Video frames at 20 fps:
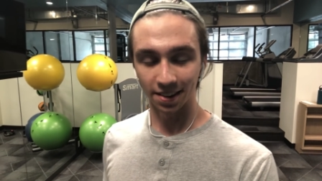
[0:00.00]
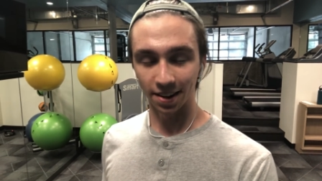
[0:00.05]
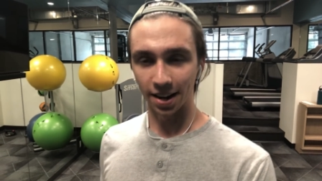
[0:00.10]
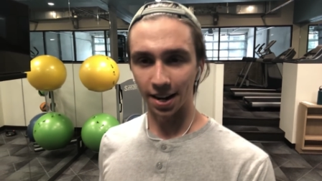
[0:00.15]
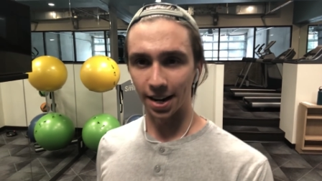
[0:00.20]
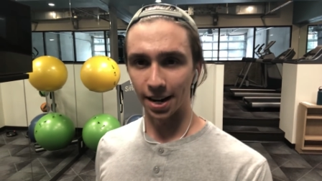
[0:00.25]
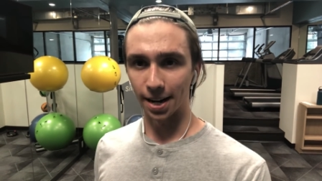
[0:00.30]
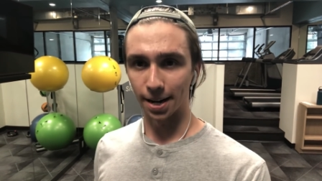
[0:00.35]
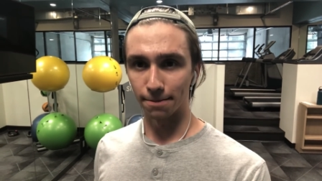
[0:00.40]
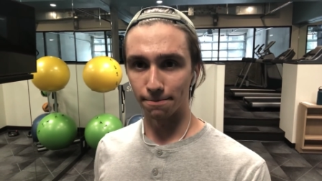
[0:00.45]

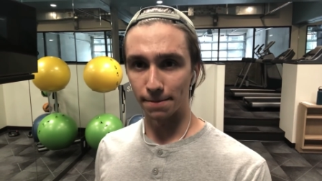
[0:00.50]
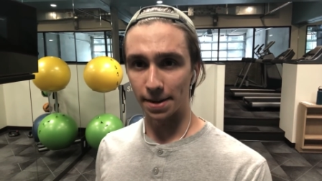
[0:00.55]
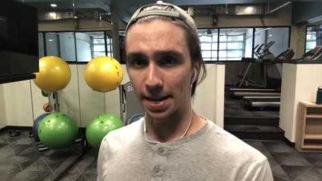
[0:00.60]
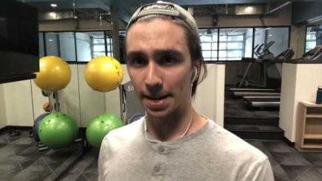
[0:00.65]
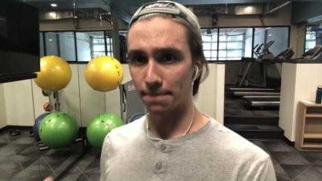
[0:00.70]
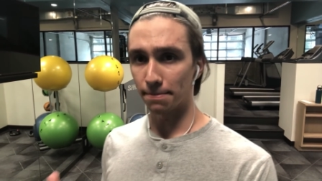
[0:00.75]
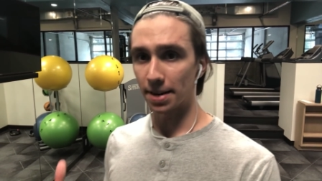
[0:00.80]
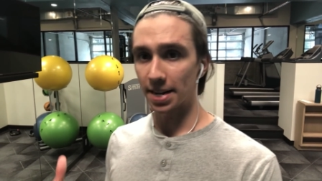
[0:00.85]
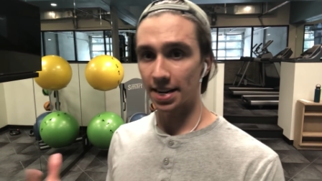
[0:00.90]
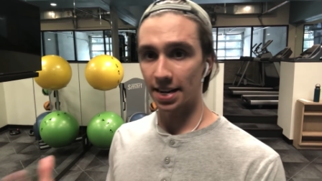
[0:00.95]
And
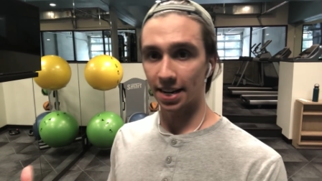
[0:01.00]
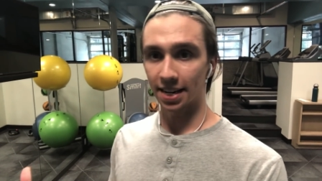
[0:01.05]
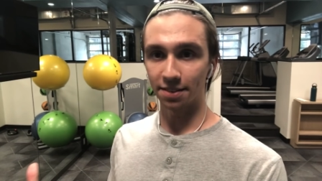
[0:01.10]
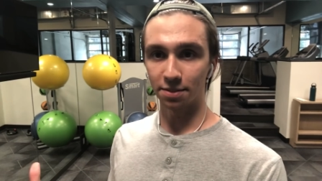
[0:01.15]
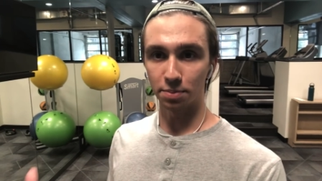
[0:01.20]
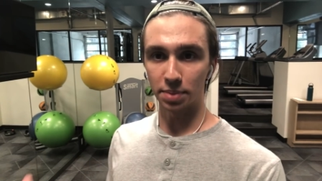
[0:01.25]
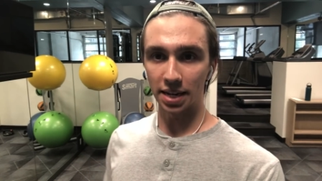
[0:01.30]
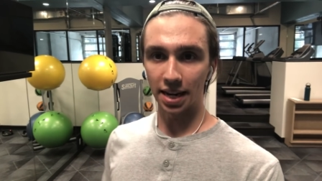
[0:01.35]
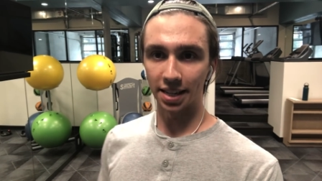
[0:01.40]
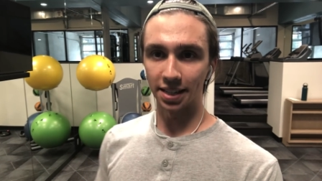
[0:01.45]
it might not
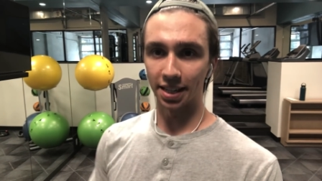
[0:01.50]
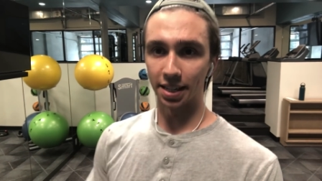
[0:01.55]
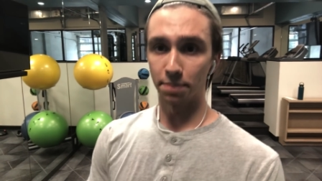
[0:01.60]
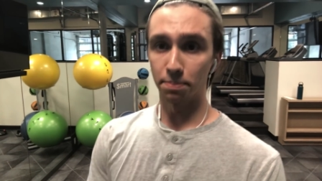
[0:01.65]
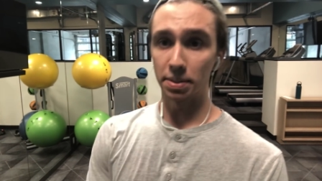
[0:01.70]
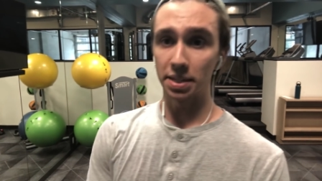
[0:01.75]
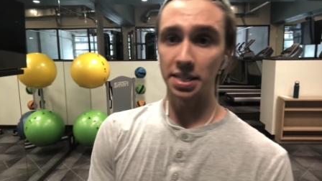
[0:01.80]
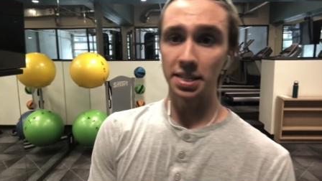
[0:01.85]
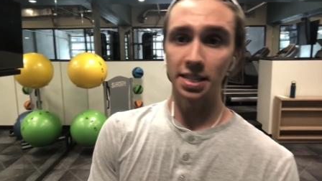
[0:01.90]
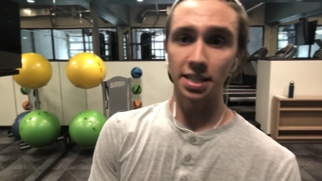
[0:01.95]
even be online
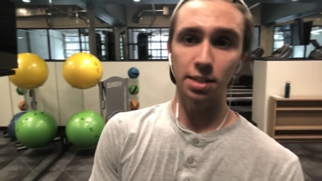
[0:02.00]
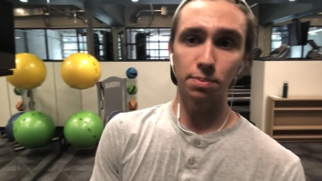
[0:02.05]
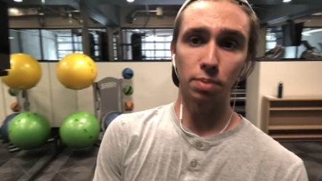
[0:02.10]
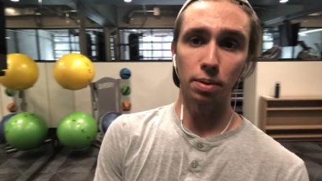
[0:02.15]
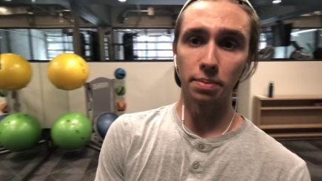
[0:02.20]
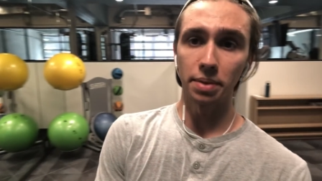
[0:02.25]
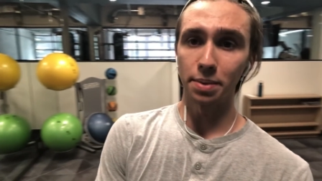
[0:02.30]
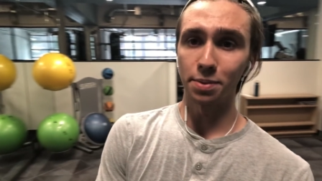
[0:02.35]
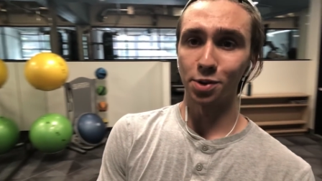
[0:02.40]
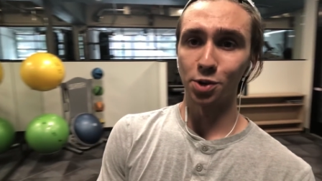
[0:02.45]
business,
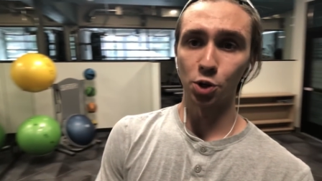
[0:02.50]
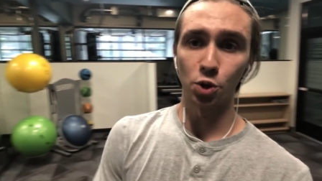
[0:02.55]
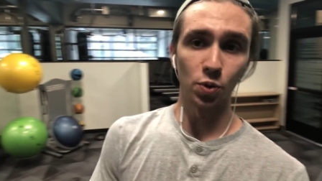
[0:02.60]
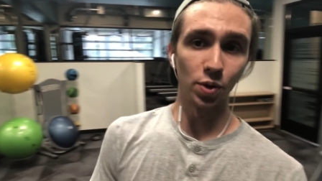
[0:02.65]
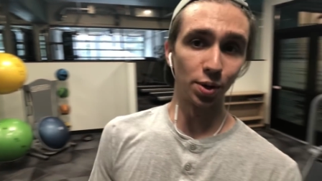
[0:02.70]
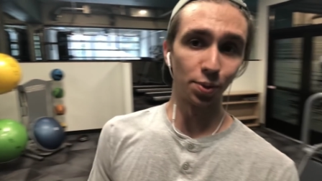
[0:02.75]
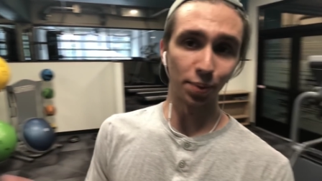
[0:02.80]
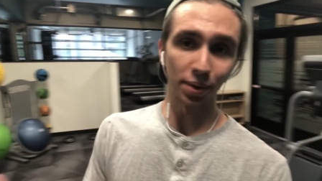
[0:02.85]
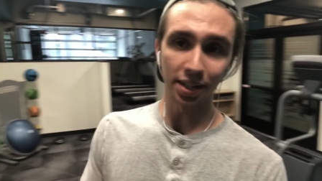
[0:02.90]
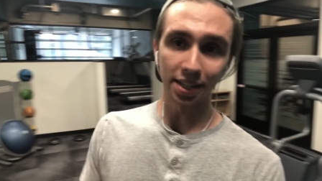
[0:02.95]
but maybe you're
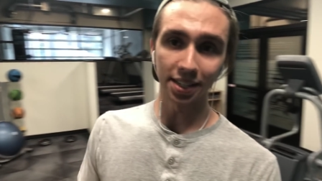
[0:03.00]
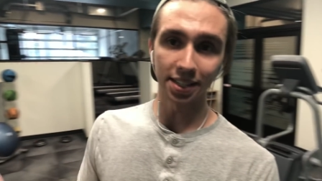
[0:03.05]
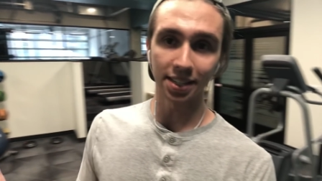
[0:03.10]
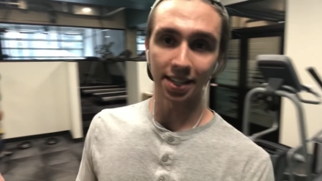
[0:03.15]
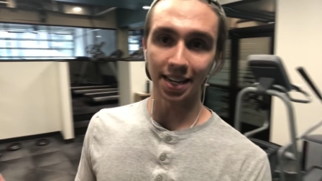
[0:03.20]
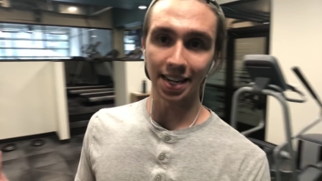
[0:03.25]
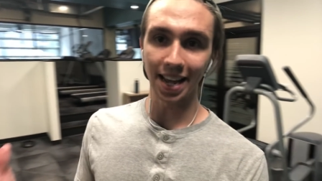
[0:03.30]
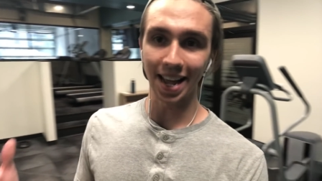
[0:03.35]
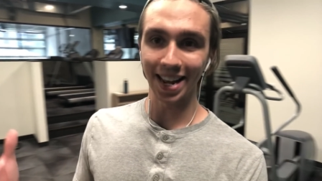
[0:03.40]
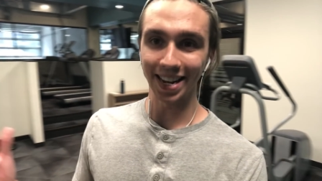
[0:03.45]
doing real
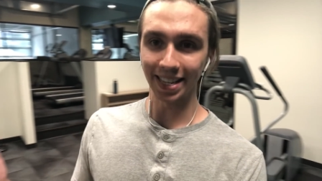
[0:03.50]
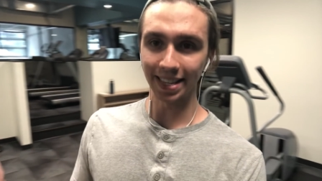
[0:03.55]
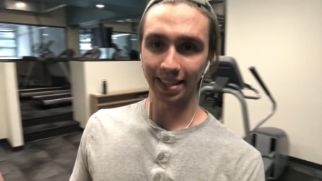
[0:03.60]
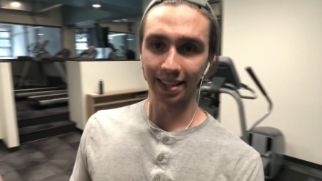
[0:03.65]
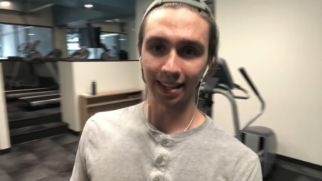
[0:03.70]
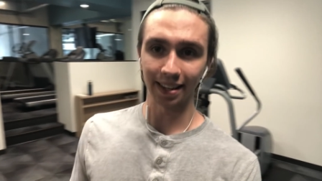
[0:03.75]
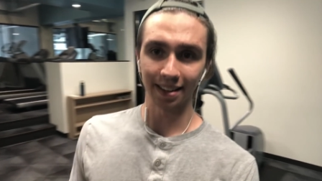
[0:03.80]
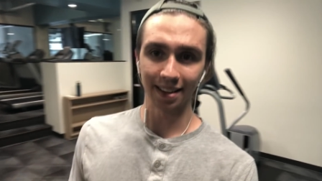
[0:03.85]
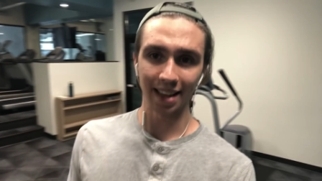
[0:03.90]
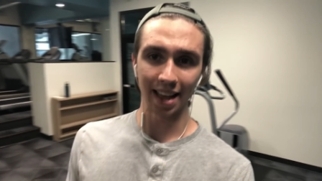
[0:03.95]
estate,
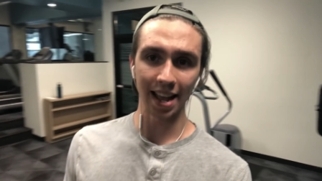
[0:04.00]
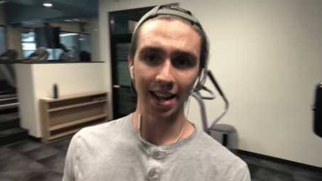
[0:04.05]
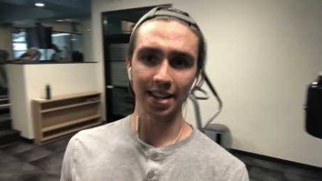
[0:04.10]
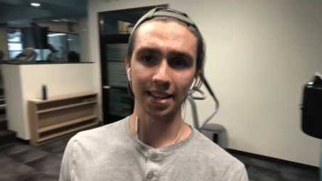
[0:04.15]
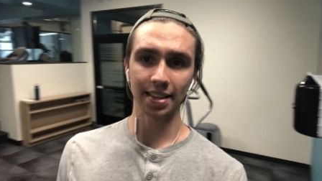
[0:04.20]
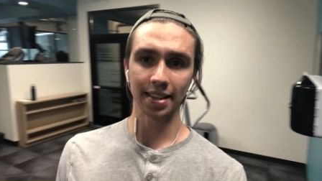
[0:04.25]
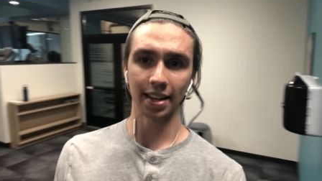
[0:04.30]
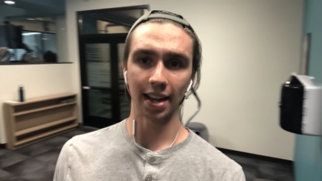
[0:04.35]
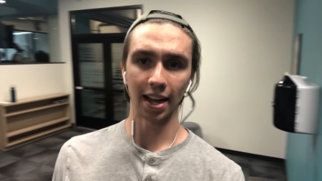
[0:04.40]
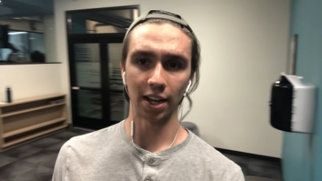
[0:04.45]
anything
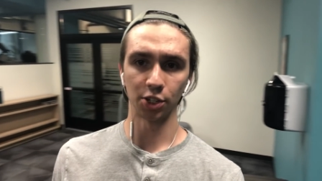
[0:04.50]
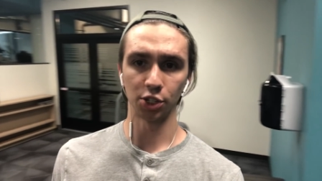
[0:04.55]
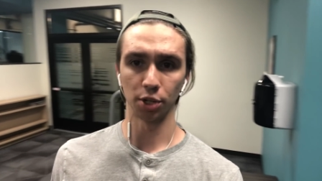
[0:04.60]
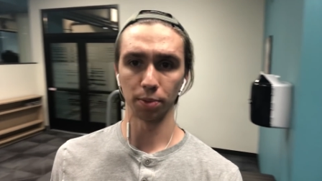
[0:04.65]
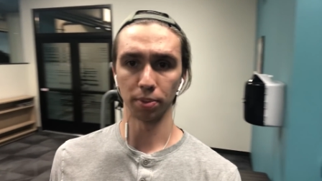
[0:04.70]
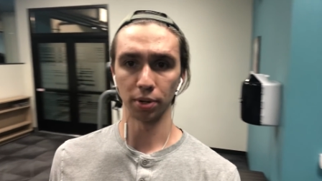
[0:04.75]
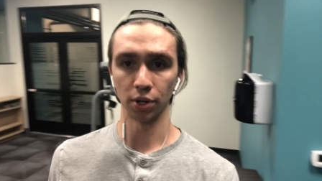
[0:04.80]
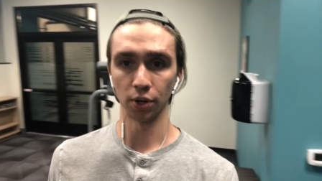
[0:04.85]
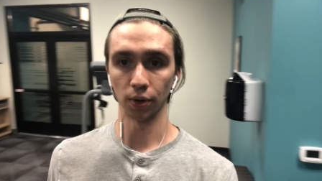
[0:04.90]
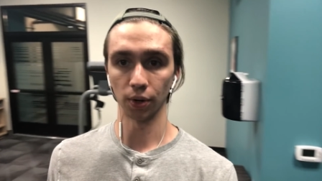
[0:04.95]

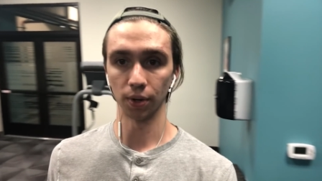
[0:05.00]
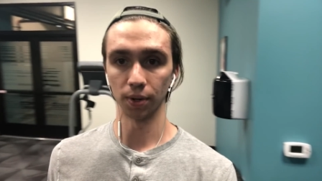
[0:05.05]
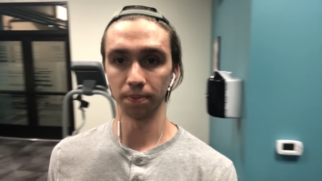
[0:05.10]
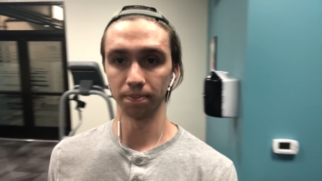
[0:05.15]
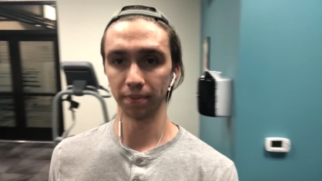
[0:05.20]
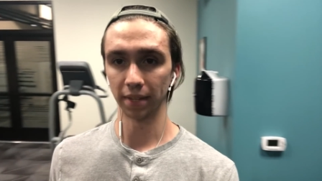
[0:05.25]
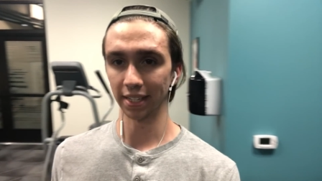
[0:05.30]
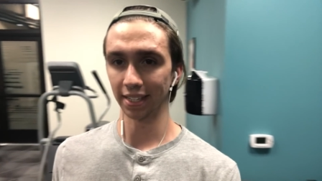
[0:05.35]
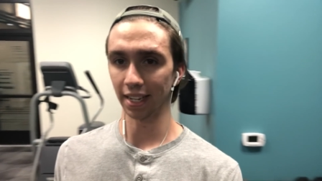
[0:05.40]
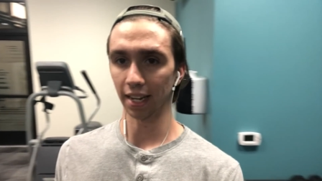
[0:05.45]
entrepreneurial.
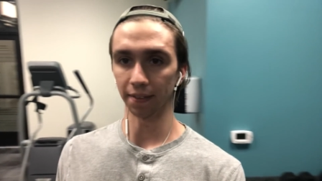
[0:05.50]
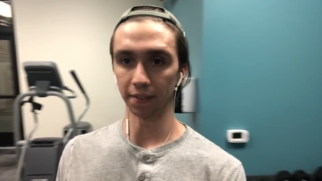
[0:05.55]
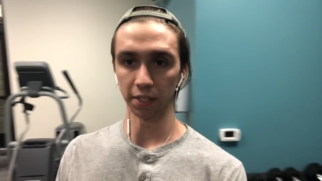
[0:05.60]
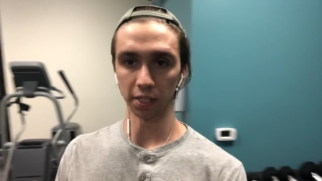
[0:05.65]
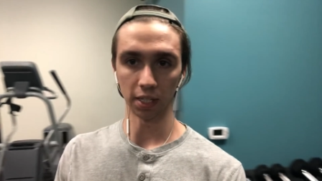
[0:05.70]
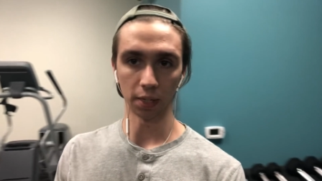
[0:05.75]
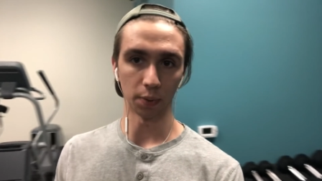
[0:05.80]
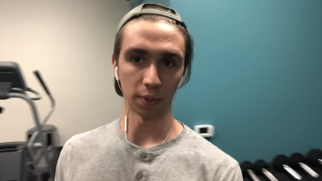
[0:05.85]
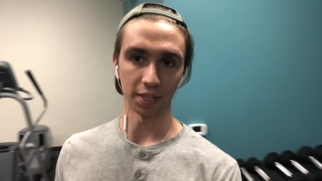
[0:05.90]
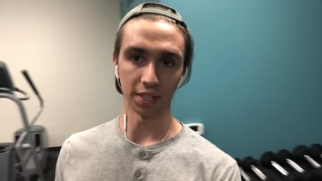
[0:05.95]
That's
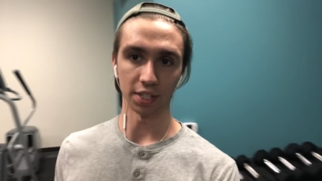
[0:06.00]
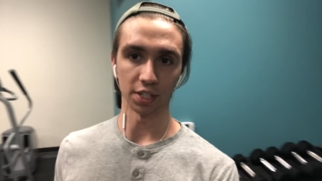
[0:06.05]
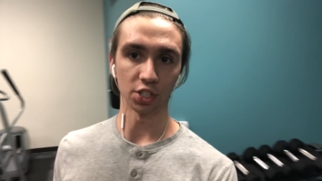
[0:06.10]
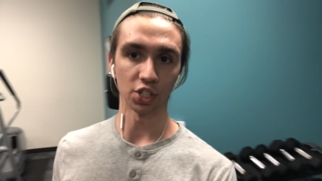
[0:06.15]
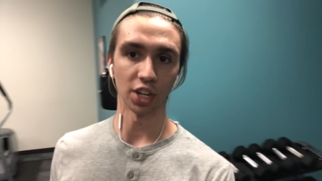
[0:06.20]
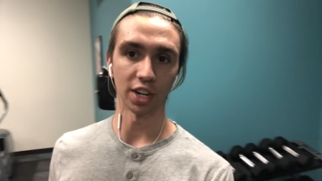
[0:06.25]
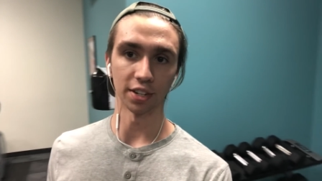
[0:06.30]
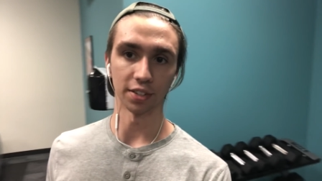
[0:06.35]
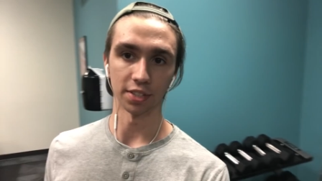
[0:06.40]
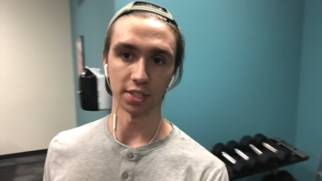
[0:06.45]
obviously what this
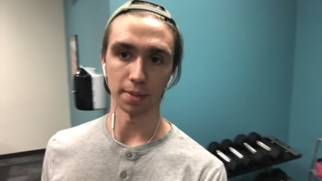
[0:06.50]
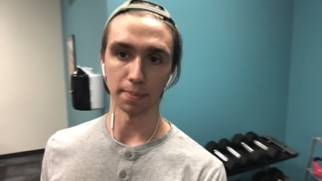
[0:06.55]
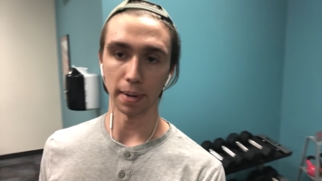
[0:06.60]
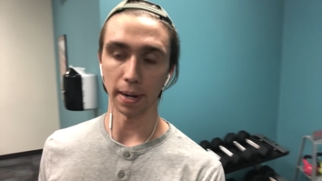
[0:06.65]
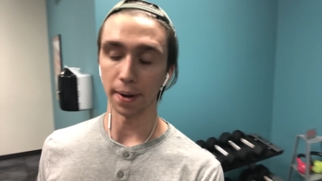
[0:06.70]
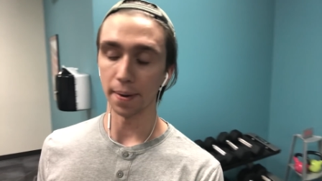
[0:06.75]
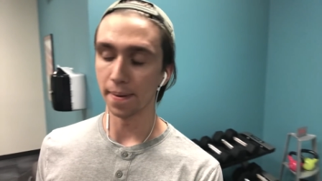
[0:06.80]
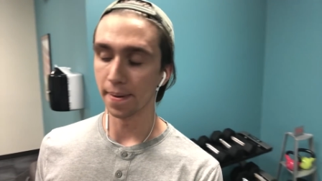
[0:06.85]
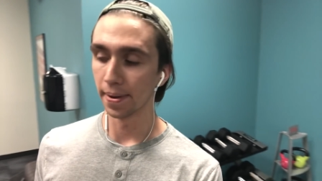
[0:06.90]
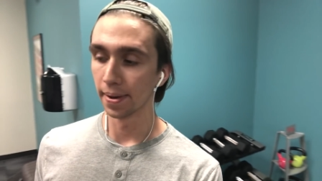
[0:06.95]
channel is
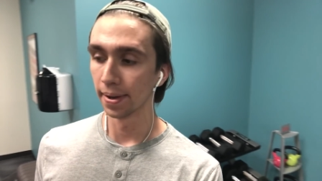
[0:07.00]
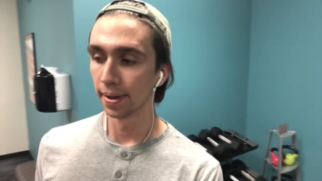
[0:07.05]
about.